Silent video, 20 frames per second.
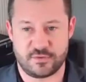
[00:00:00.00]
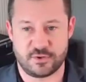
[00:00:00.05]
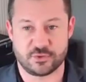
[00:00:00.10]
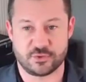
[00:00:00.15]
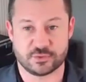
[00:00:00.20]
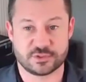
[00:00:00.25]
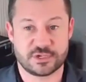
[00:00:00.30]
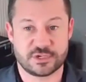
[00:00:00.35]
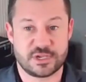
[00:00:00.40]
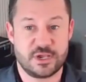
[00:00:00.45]

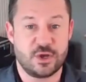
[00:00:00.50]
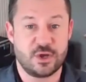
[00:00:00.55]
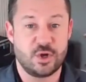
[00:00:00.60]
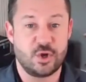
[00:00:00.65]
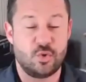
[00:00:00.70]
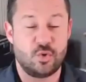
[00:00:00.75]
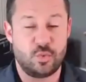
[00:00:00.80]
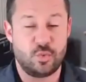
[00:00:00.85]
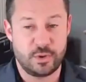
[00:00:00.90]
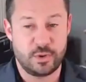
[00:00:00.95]
individuals.
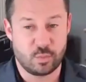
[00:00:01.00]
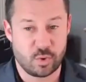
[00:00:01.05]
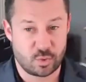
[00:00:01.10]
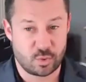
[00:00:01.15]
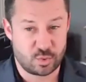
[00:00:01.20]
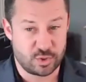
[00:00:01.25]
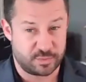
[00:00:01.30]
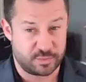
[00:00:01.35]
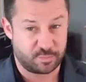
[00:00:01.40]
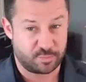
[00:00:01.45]
Who we
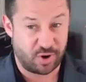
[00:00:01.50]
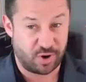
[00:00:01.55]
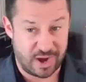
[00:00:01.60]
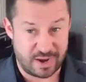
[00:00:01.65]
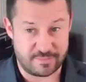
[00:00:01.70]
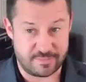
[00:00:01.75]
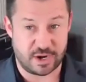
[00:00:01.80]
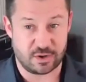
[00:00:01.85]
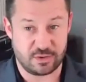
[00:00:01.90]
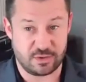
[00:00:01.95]
work with
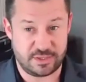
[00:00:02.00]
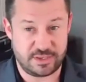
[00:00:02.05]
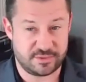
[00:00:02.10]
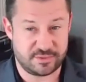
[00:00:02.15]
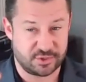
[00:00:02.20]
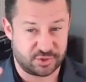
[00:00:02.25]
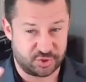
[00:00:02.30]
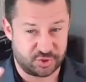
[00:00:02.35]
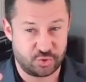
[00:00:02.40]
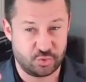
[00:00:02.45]
primarily,
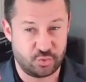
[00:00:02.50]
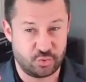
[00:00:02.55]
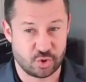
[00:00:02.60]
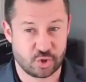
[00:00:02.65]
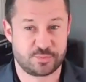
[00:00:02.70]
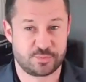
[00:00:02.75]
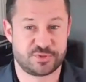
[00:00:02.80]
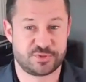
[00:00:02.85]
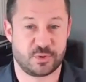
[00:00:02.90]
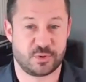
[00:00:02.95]
the two
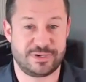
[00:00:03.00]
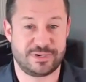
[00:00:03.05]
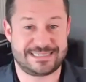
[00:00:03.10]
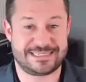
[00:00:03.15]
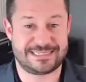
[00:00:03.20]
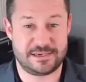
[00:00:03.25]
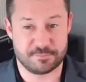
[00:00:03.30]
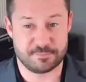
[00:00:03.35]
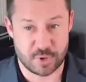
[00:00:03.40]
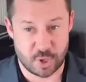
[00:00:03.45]
groups that we
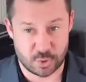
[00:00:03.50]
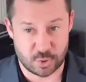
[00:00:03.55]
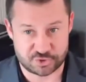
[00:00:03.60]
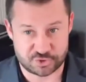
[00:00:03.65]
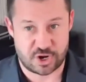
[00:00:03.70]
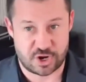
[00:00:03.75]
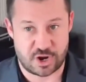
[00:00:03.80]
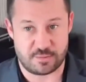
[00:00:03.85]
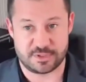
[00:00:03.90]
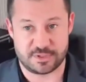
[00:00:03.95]
see
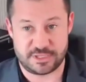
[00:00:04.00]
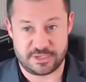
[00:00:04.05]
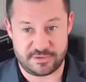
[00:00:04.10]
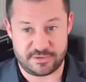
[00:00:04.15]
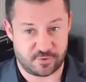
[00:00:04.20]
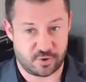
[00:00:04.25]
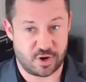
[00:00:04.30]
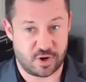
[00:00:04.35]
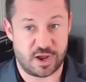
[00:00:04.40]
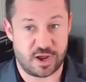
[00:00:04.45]
most commonly
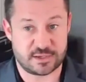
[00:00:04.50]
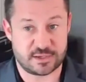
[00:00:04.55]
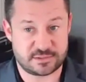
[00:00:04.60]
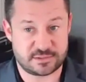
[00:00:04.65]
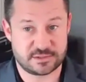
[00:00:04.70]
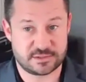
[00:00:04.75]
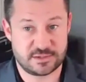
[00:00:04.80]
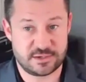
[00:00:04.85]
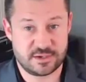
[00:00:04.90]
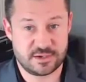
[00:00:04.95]
for
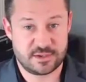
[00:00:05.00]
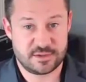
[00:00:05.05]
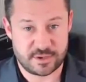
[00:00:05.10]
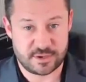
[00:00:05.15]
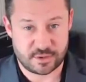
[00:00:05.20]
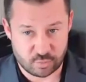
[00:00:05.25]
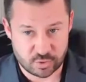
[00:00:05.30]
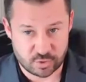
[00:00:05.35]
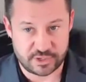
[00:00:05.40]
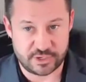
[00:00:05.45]
us
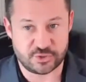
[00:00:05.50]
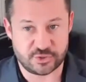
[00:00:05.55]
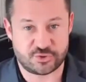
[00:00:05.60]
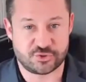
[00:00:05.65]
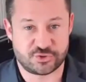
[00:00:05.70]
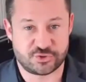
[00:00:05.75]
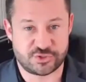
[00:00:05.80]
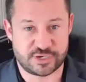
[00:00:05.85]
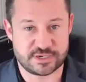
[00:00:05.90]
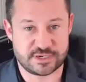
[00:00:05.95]
that are really
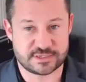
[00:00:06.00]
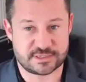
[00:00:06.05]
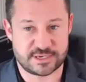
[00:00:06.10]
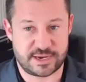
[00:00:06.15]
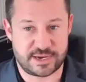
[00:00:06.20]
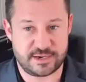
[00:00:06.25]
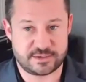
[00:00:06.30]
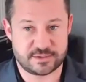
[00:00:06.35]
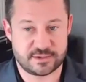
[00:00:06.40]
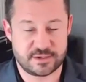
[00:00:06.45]
interested in
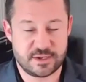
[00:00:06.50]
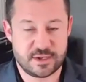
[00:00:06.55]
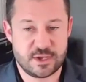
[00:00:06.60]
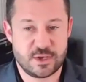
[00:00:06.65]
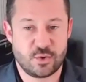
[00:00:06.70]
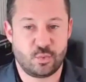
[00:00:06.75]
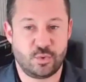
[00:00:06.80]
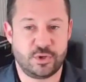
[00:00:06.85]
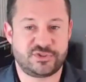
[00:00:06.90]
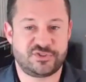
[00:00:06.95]
Saint,
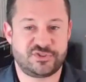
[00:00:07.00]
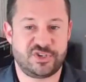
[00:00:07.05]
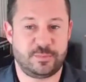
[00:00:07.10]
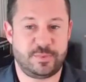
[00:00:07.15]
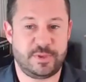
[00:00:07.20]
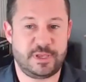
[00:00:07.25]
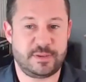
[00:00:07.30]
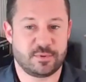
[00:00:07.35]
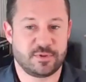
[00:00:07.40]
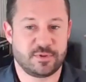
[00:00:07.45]
we see
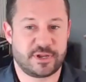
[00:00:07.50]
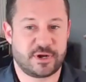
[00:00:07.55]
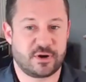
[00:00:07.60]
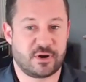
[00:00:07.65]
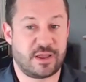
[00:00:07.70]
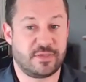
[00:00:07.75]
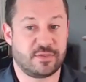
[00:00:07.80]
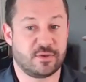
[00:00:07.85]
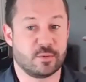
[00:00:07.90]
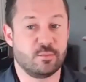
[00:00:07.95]
people that
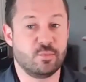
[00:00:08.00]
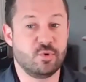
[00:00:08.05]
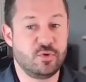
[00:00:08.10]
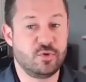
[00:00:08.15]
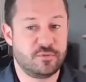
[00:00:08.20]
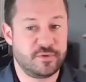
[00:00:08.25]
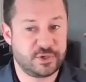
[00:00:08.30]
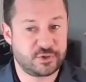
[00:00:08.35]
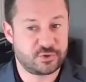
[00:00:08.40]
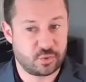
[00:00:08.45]
are either
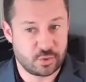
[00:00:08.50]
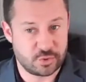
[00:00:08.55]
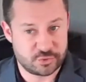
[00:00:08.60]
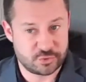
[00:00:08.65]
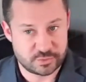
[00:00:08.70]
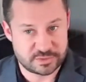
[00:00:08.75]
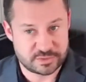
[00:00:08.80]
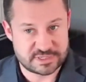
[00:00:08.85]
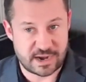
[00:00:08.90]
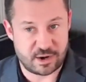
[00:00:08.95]
moving
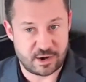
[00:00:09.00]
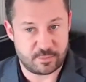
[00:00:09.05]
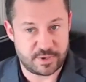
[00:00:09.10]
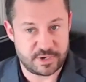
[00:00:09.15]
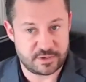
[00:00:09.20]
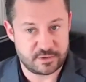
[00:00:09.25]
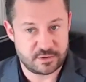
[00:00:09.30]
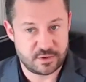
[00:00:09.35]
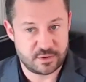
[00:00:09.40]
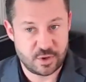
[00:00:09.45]
towards
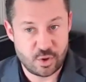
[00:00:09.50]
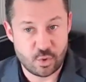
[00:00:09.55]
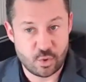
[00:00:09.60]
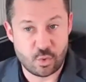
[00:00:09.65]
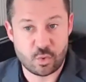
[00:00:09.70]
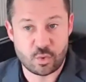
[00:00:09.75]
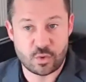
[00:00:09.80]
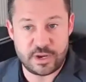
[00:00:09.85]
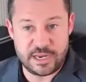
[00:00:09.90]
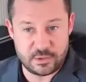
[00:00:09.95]
retirement
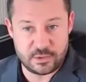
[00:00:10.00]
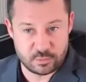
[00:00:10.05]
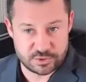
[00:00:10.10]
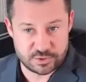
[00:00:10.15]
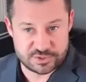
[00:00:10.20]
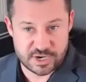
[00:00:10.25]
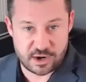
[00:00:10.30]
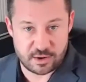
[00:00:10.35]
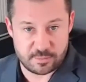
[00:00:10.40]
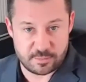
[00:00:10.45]
or in
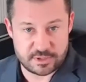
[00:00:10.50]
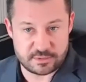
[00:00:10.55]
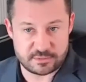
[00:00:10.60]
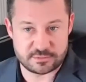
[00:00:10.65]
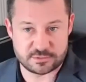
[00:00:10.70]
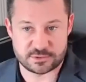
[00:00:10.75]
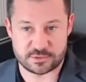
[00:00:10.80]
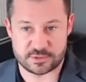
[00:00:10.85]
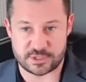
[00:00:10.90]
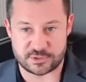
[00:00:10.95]
retirement.
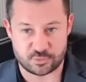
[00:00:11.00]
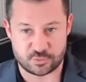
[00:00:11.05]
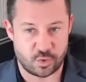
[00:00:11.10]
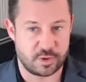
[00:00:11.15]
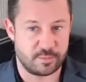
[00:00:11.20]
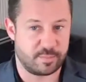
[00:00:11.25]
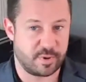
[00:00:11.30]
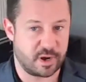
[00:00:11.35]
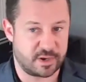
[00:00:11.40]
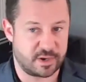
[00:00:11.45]
So that's
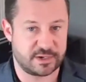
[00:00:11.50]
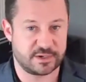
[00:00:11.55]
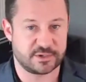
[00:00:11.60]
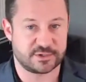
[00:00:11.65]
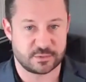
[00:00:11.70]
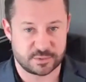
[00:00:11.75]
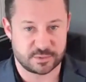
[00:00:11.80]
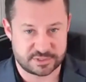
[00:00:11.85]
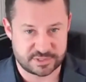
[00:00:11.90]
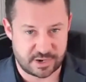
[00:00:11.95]
one bucket
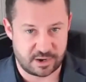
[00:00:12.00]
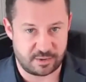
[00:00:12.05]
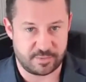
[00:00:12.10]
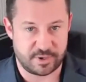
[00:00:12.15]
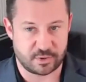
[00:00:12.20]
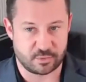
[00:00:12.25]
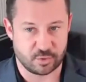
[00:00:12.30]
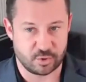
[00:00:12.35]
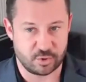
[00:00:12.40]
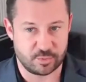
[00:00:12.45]
is the
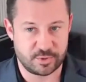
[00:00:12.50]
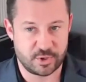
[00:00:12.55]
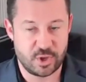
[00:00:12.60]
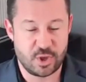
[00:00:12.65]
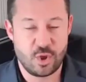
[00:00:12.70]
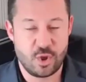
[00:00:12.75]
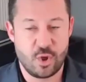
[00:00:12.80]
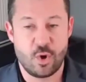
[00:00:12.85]
retirement group.